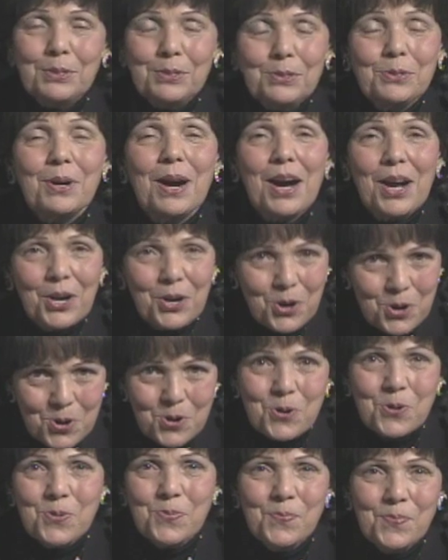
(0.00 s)
you are
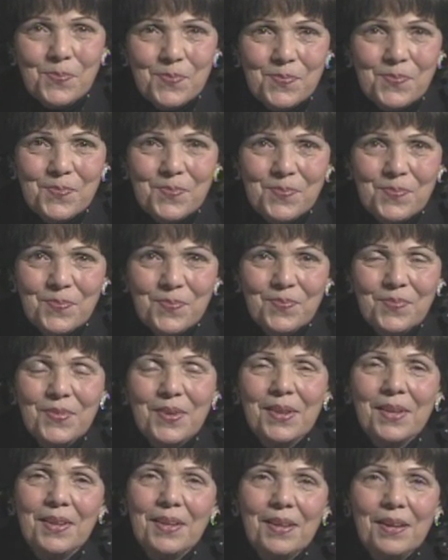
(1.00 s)
home.
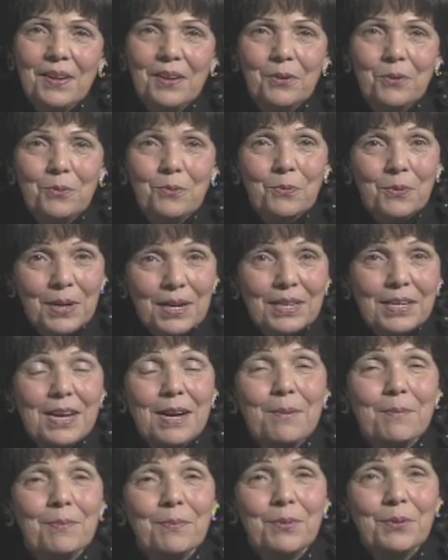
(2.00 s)

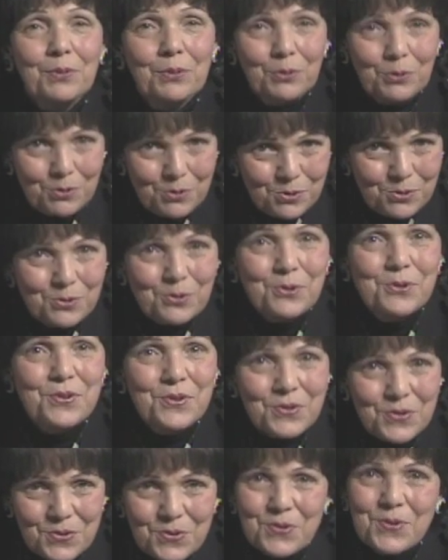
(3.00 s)
Welcome to your
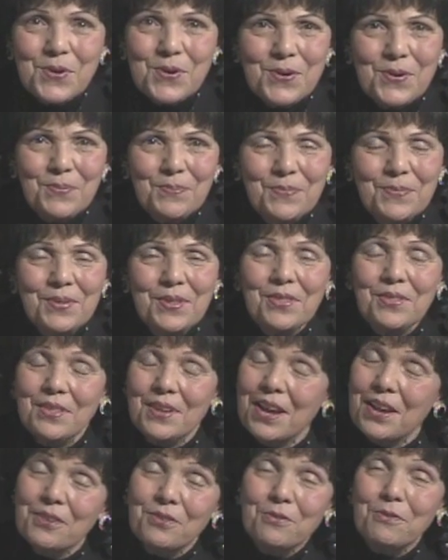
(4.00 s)
new home.
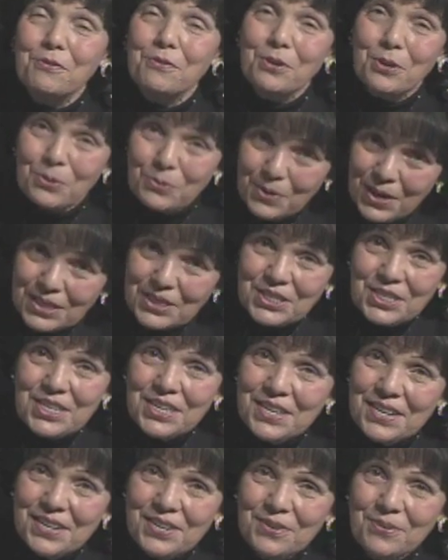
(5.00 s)
Thank you for
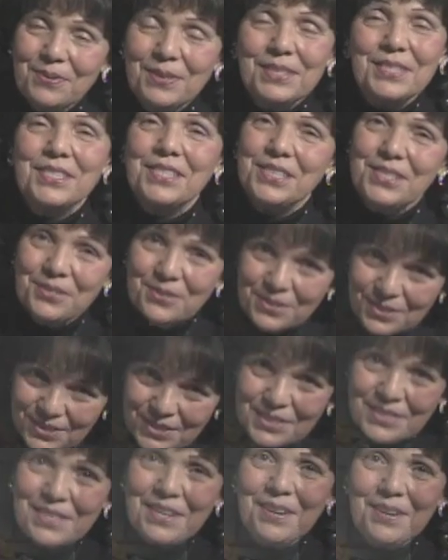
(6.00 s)
watching. We'll see you
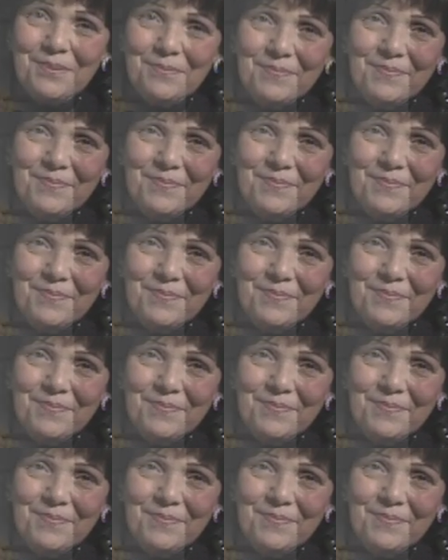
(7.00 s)
next time.